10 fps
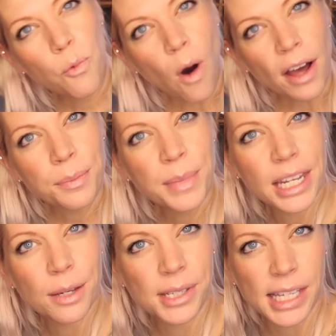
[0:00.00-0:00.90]
one
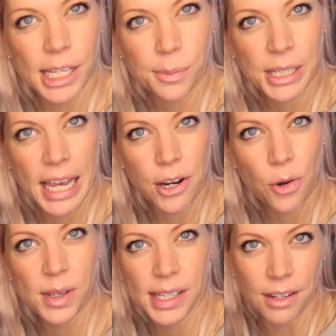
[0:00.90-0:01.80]
medium-sized
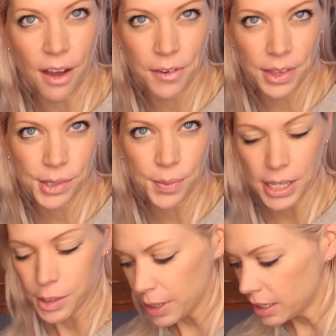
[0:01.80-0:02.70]
potato was enough for this
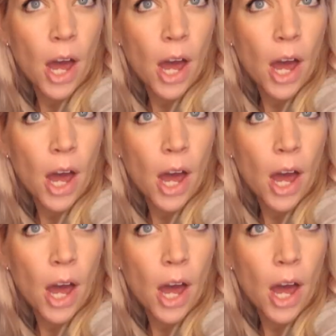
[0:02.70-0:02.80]
recipe.